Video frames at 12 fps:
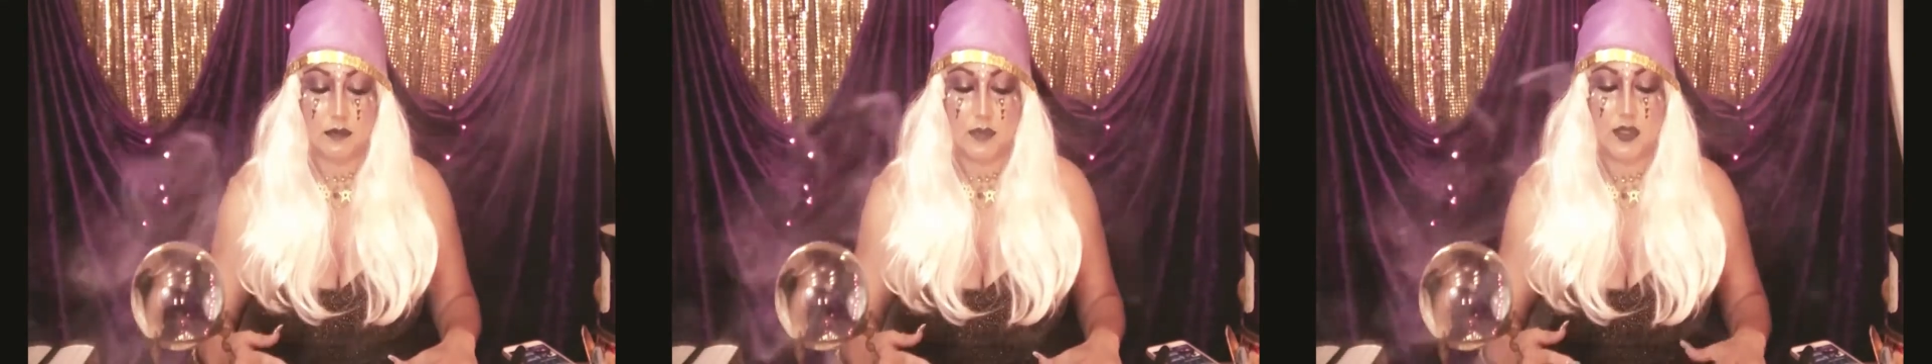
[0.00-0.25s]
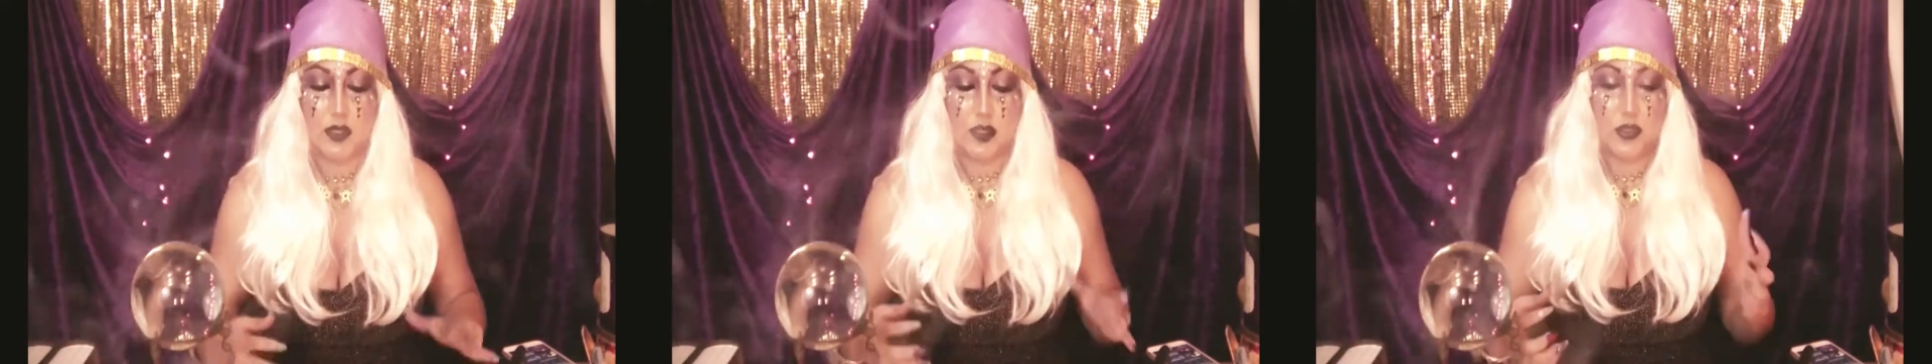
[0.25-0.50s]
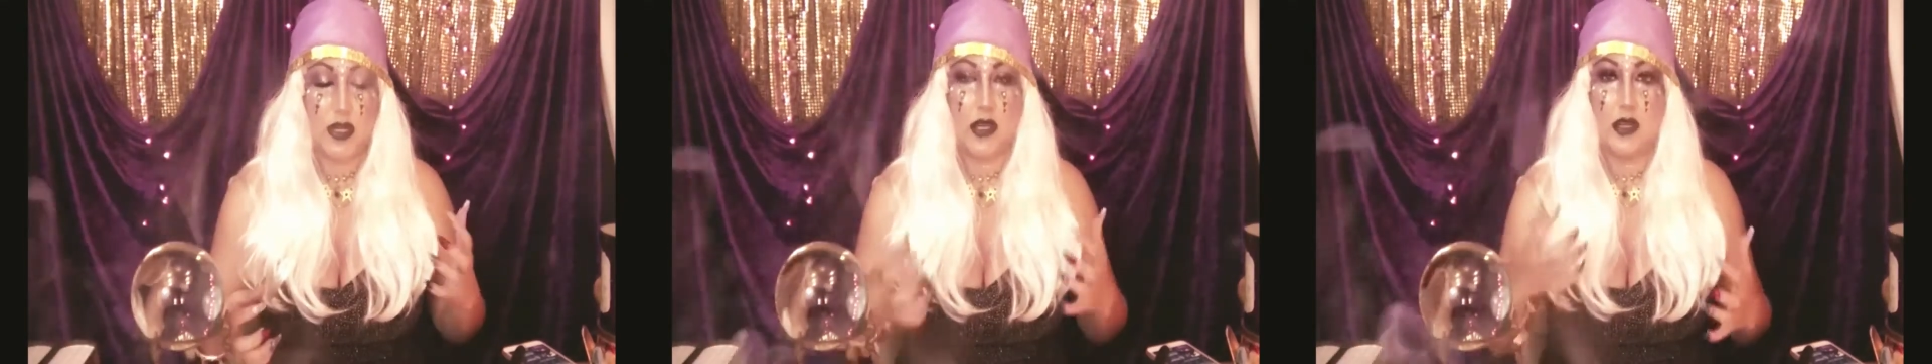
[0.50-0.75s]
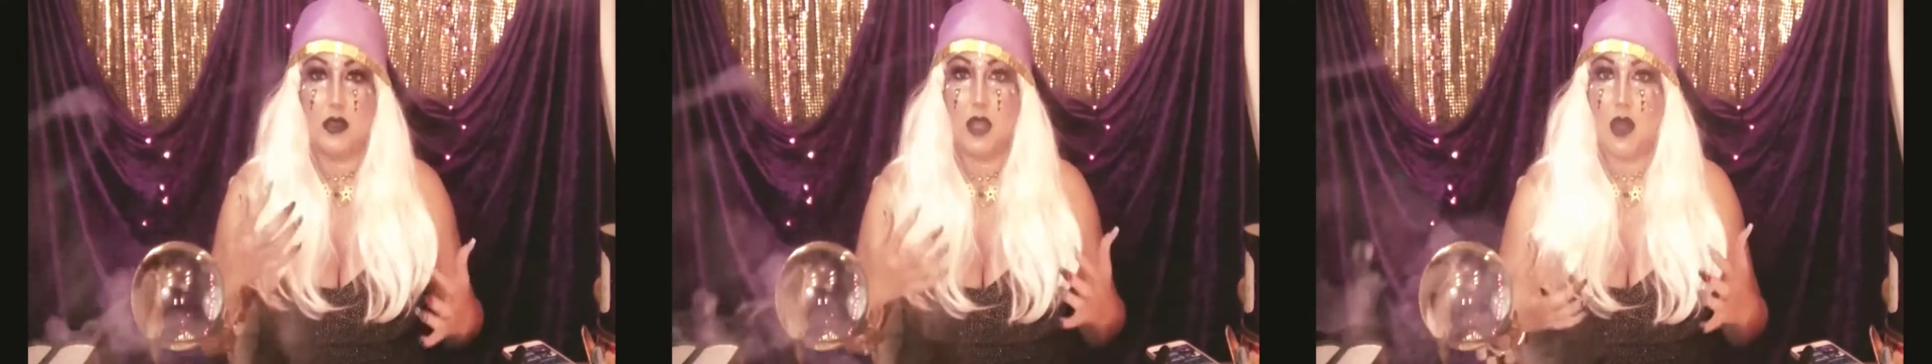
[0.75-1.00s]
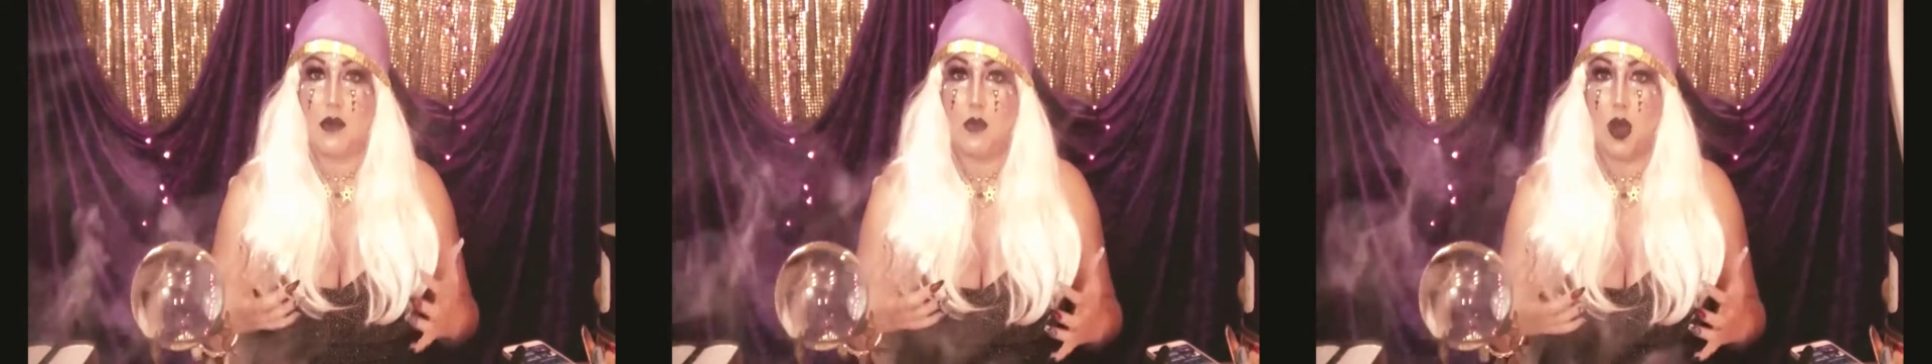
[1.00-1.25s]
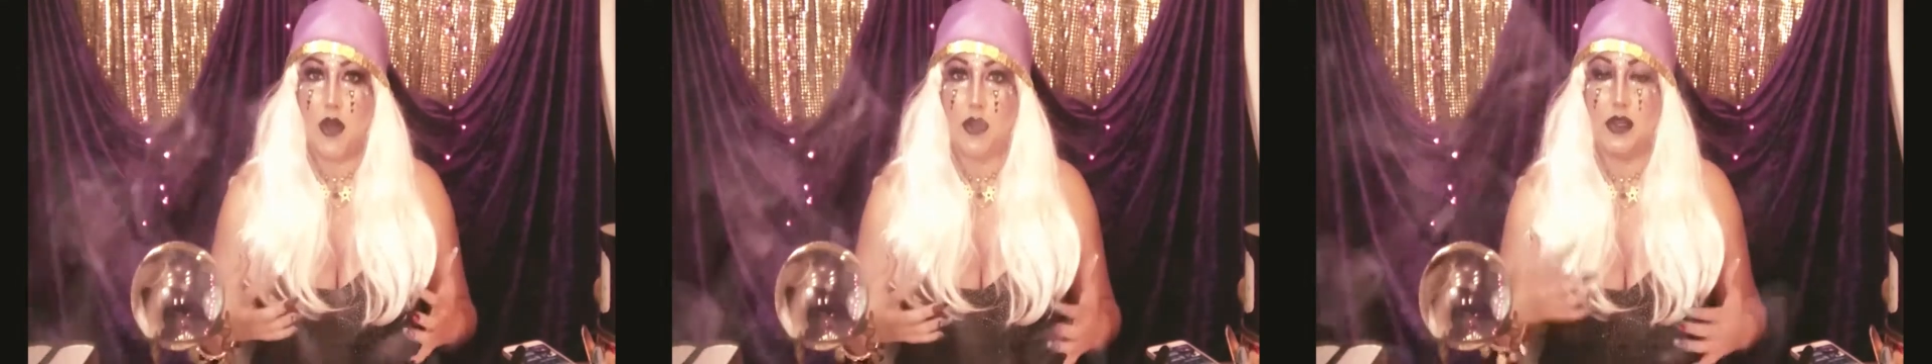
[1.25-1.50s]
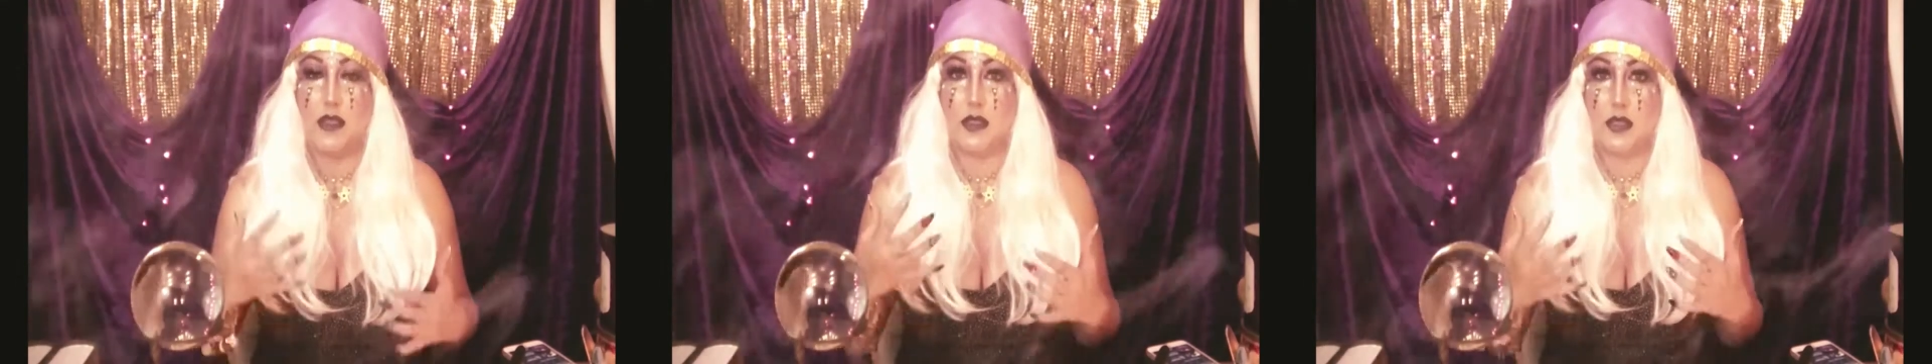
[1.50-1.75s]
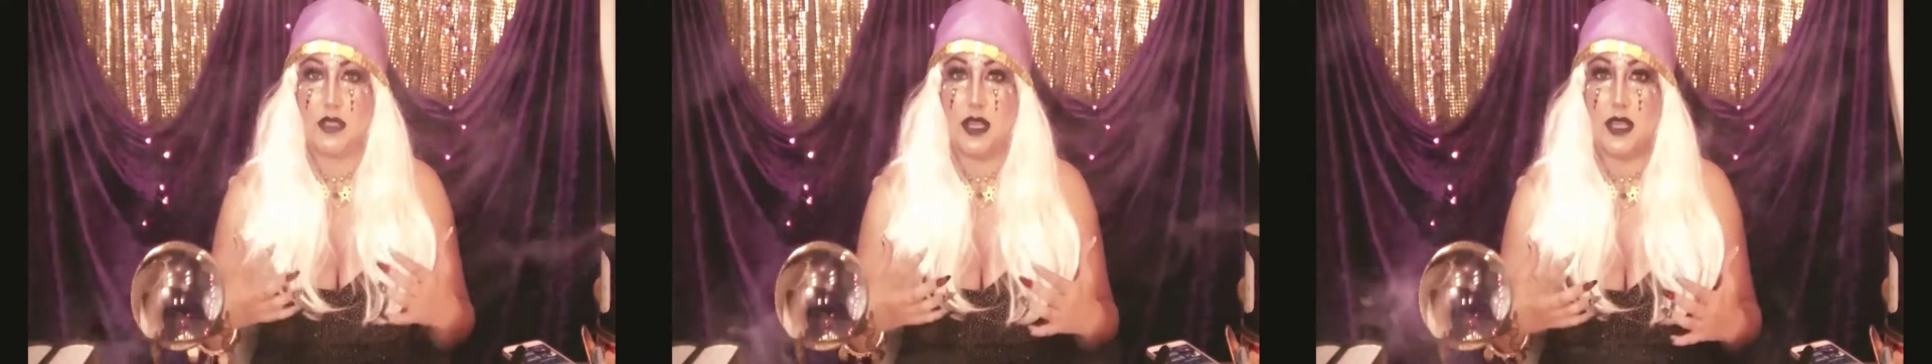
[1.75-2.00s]
Start drinking a lot of water and
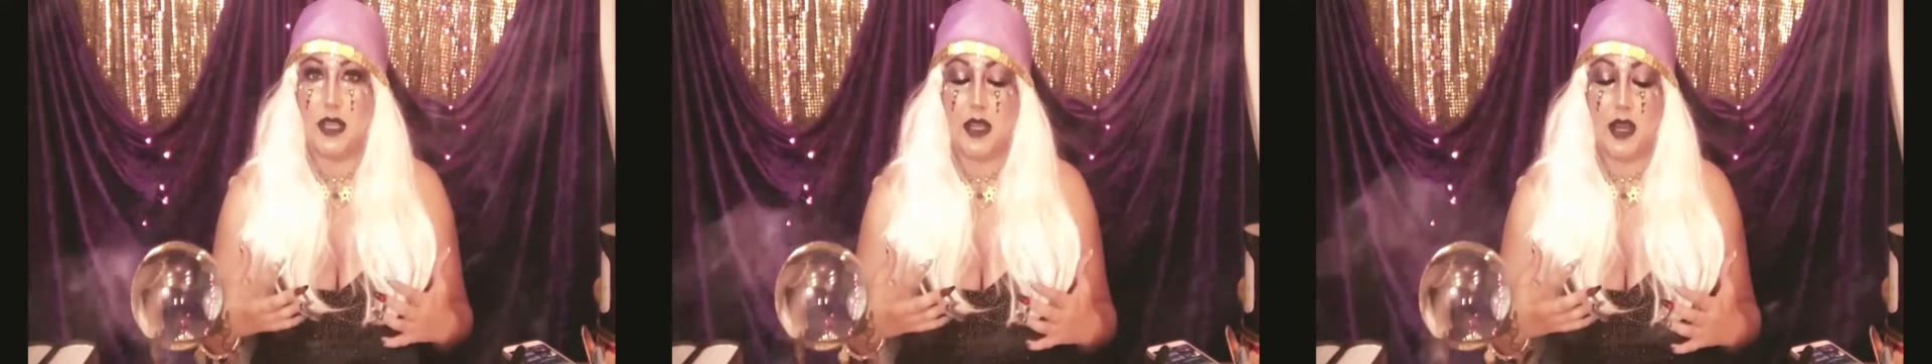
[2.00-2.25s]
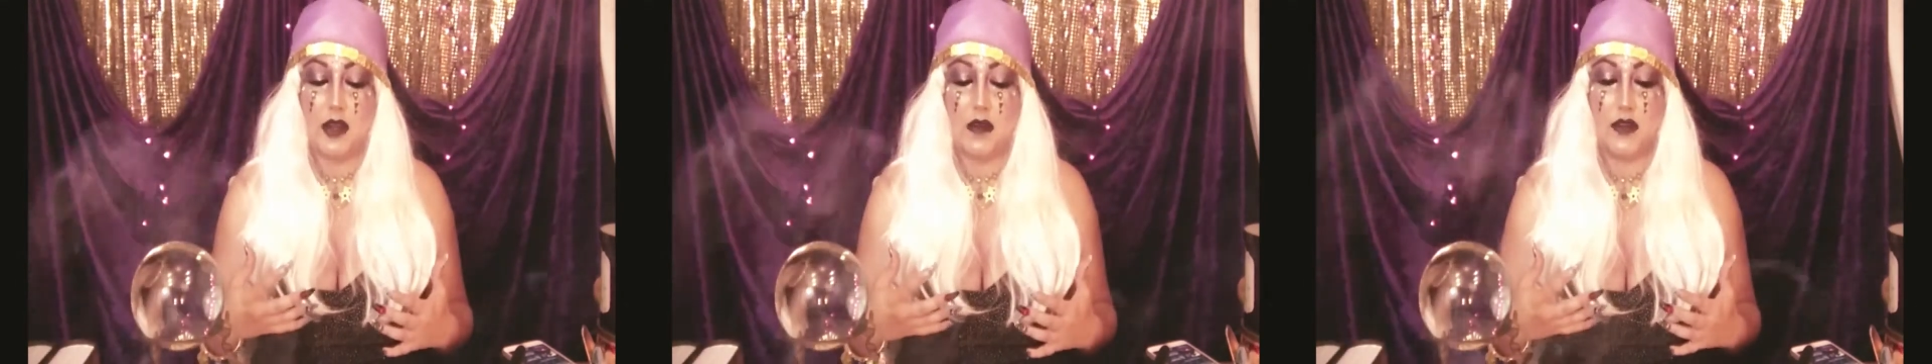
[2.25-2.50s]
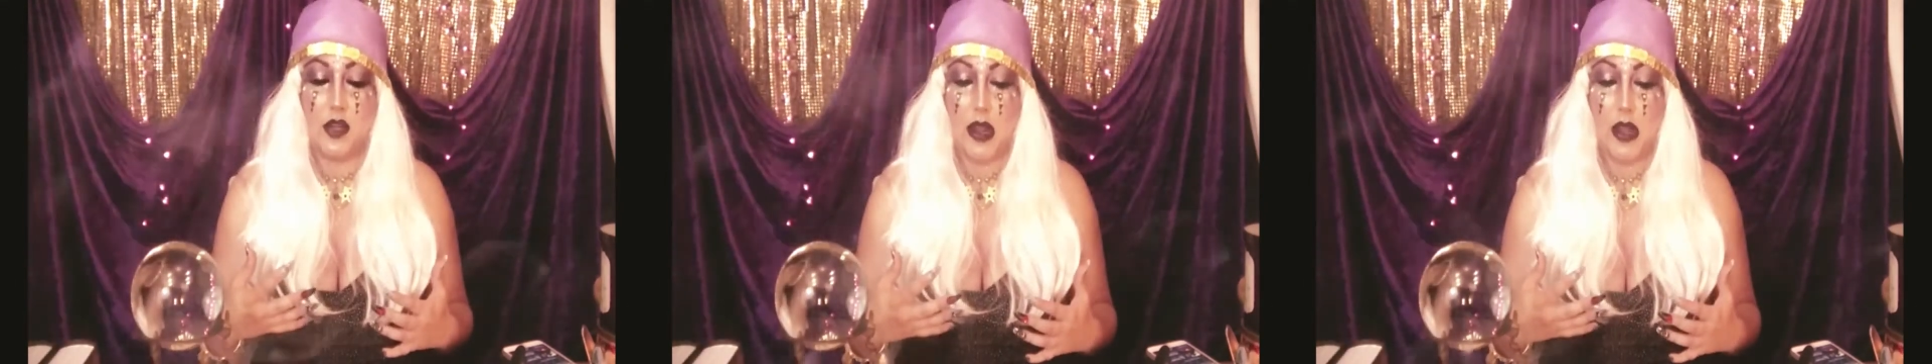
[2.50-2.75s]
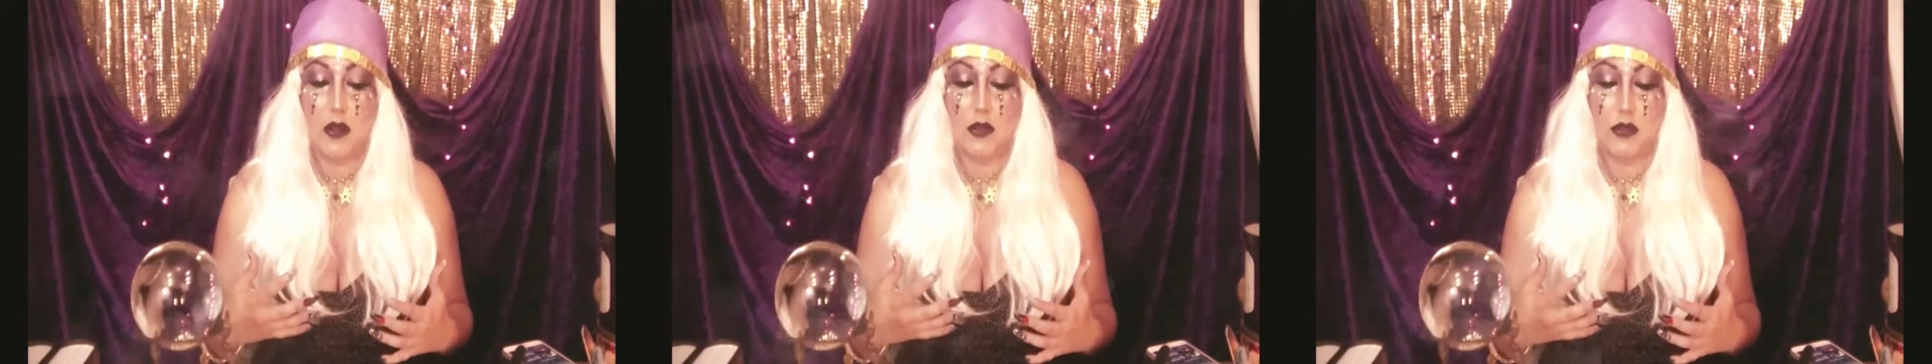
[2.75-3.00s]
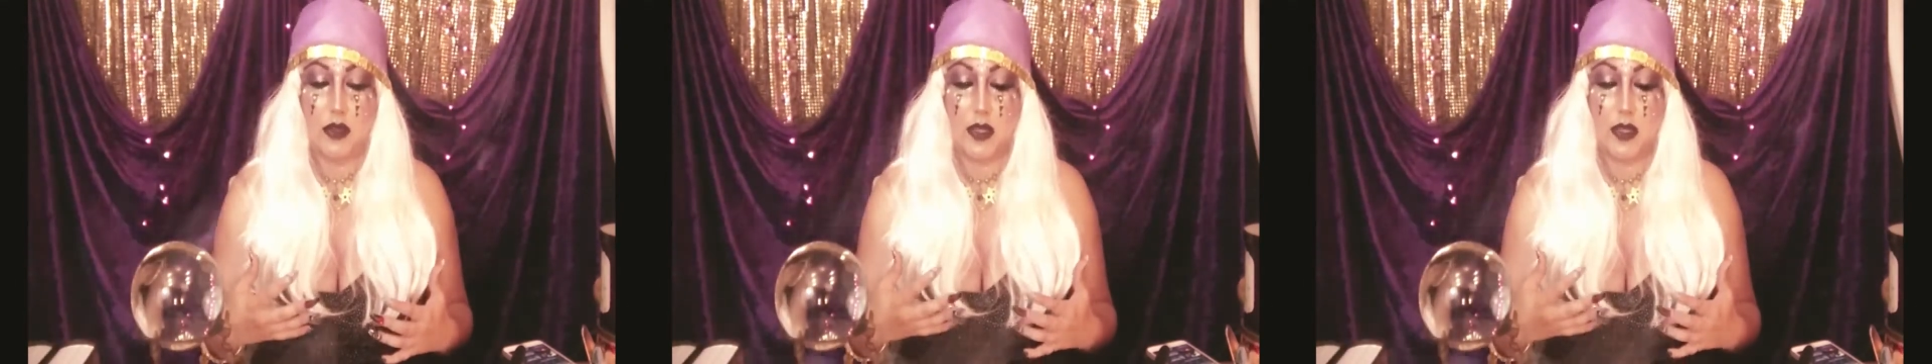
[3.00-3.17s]
start taking care of your health.